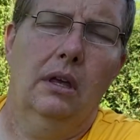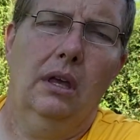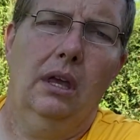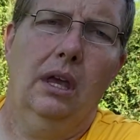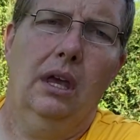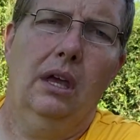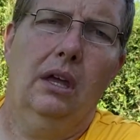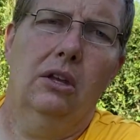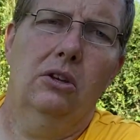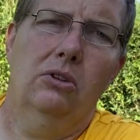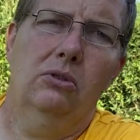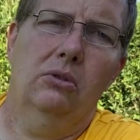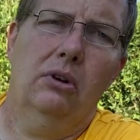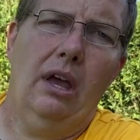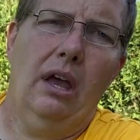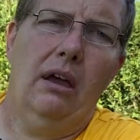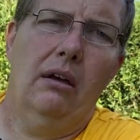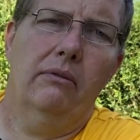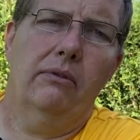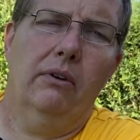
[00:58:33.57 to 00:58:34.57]
and you
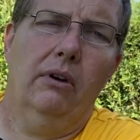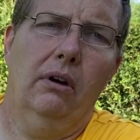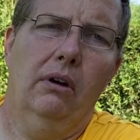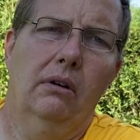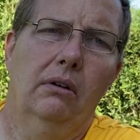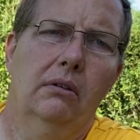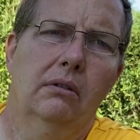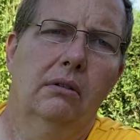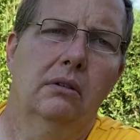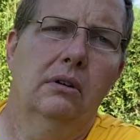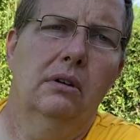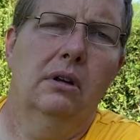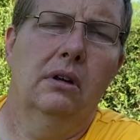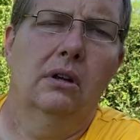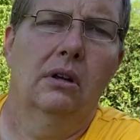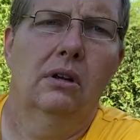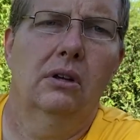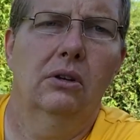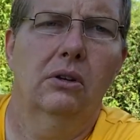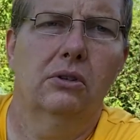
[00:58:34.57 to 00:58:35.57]
have earned
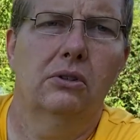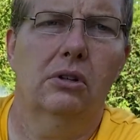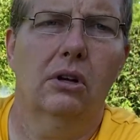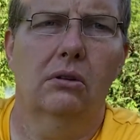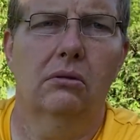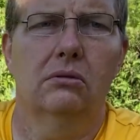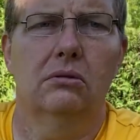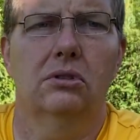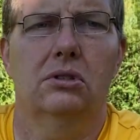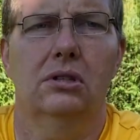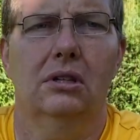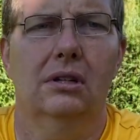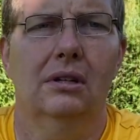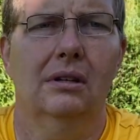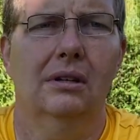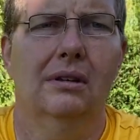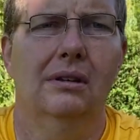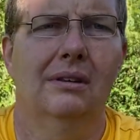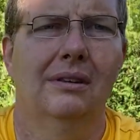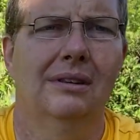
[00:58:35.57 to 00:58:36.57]
your totem chit,
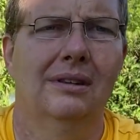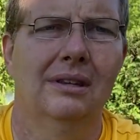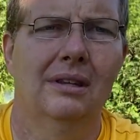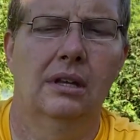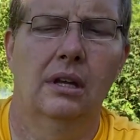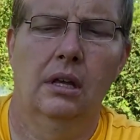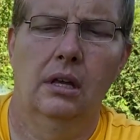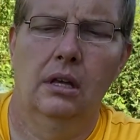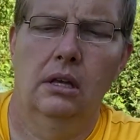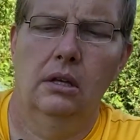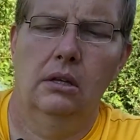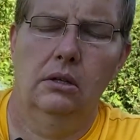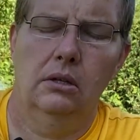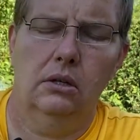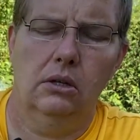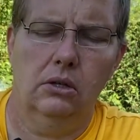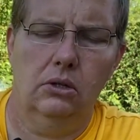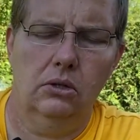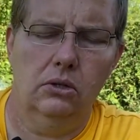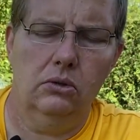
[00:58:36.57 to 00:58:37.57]
you
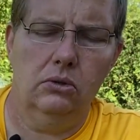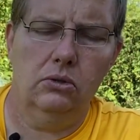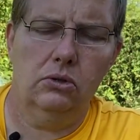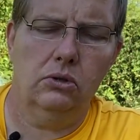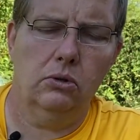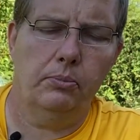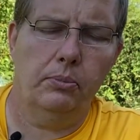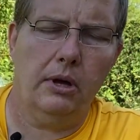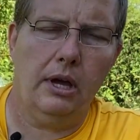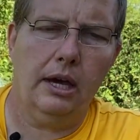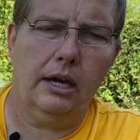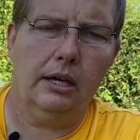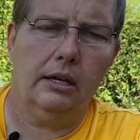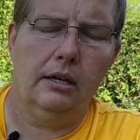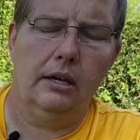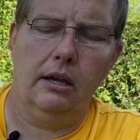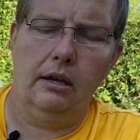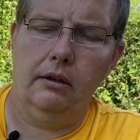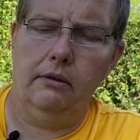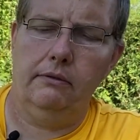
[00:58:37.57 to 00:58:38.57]
can use your pocket
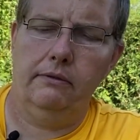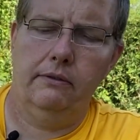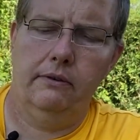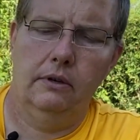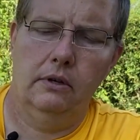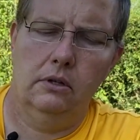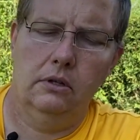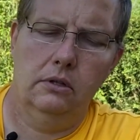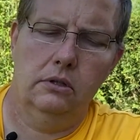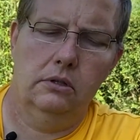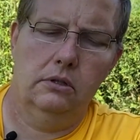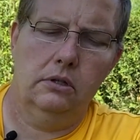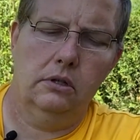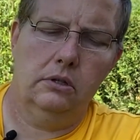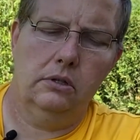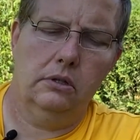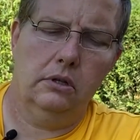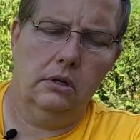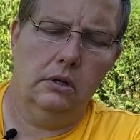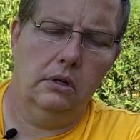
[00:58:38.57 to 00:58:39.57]
knife to
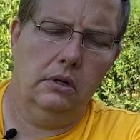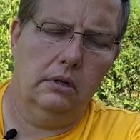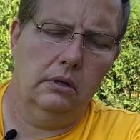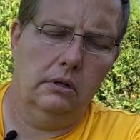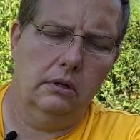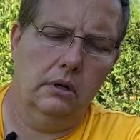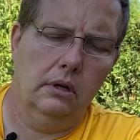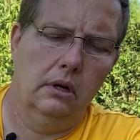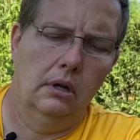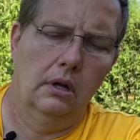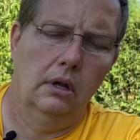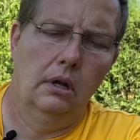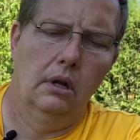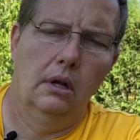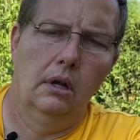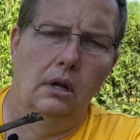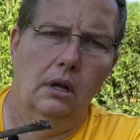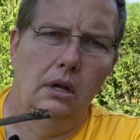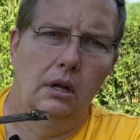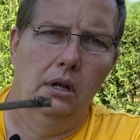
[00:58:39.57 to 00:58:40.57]
turn
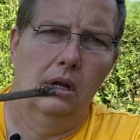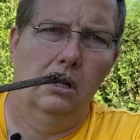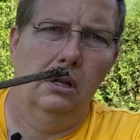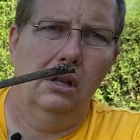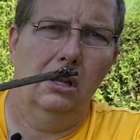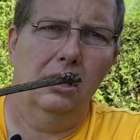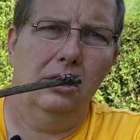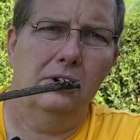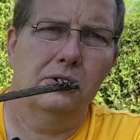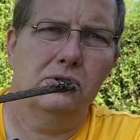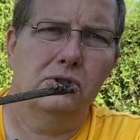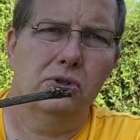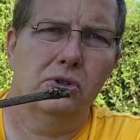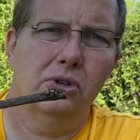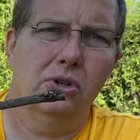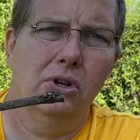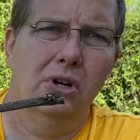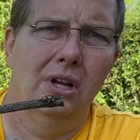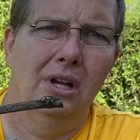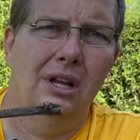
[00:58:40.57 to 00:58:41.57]

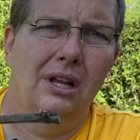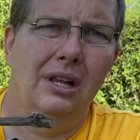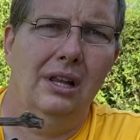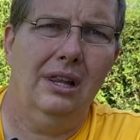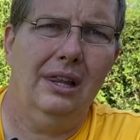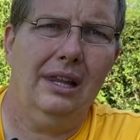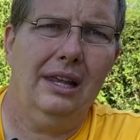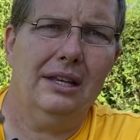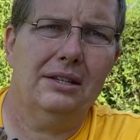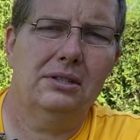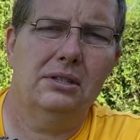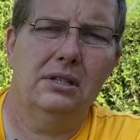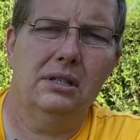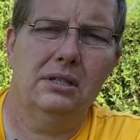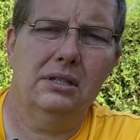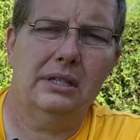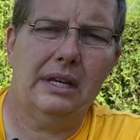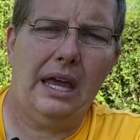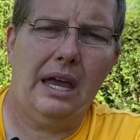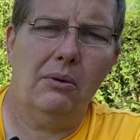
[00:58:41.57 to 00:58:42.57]
larger, less
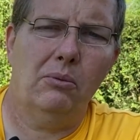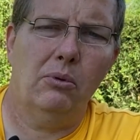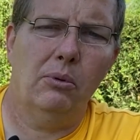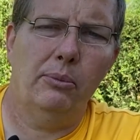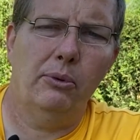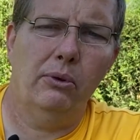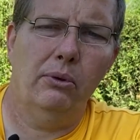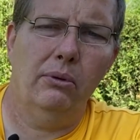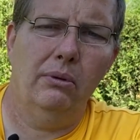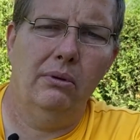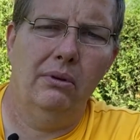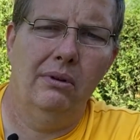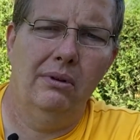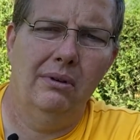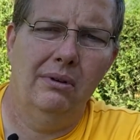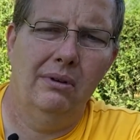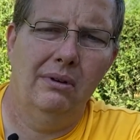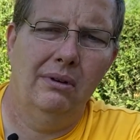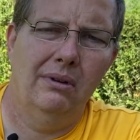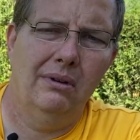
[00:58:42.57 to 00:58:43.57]
desirable
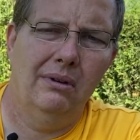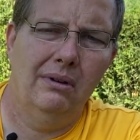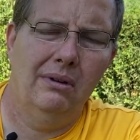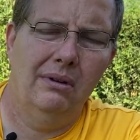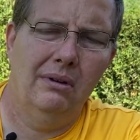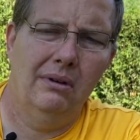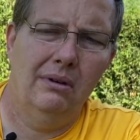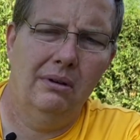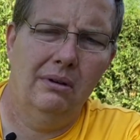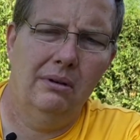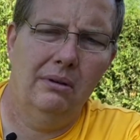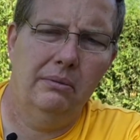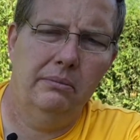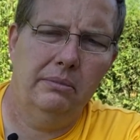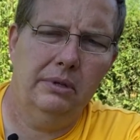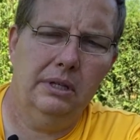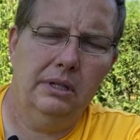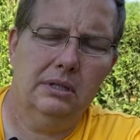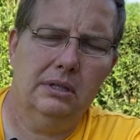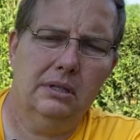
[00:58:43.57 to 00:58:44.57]

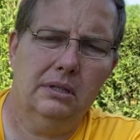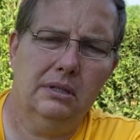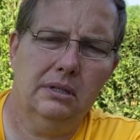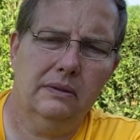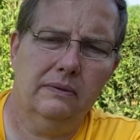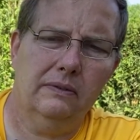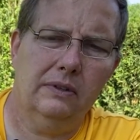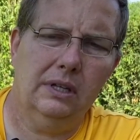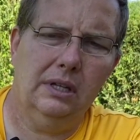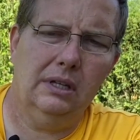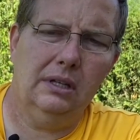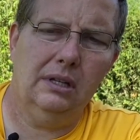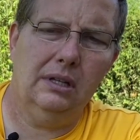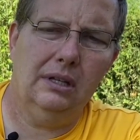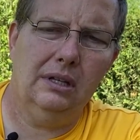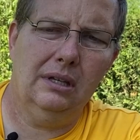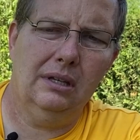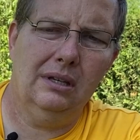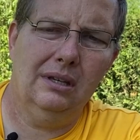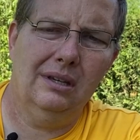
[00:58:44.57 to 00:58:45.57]
pieces of
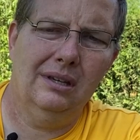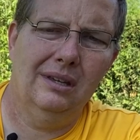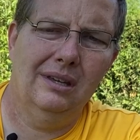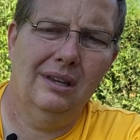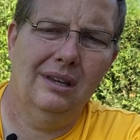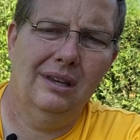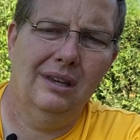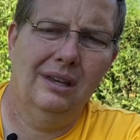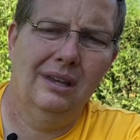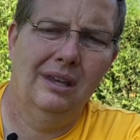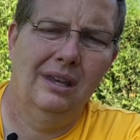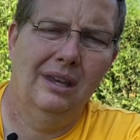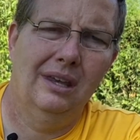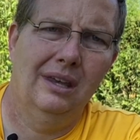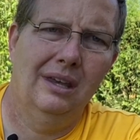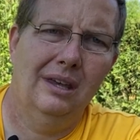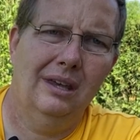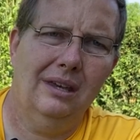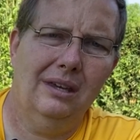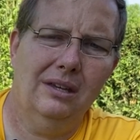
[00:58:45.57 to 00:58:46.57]
kindling
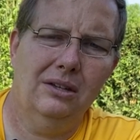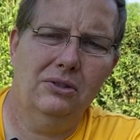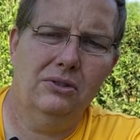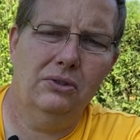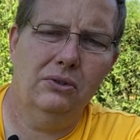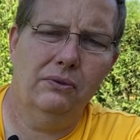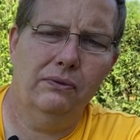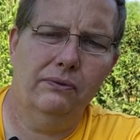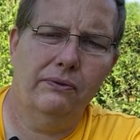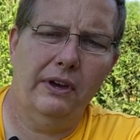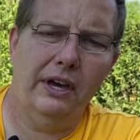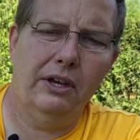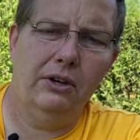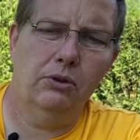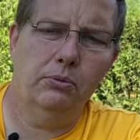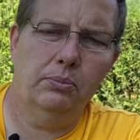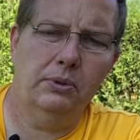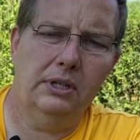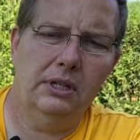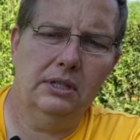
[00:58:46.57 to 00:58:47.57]
into
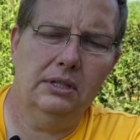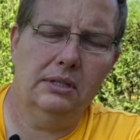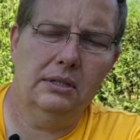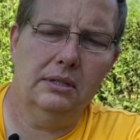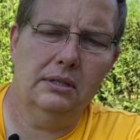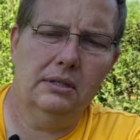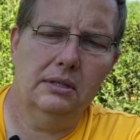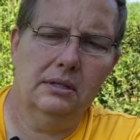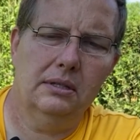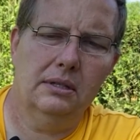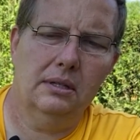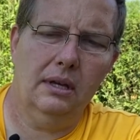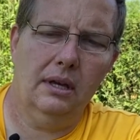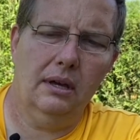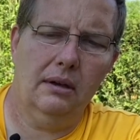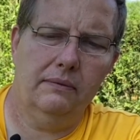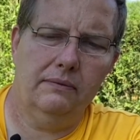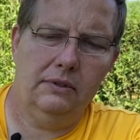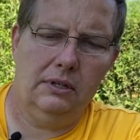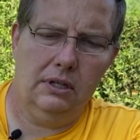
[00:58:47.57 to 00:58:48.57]
finer pieces
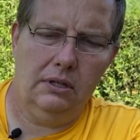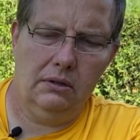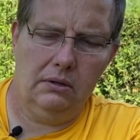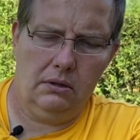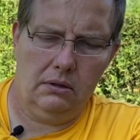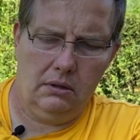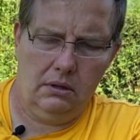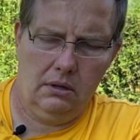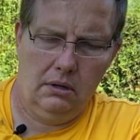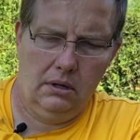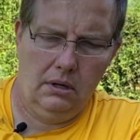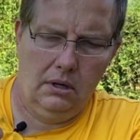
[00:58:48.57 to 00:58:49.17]
of tinder.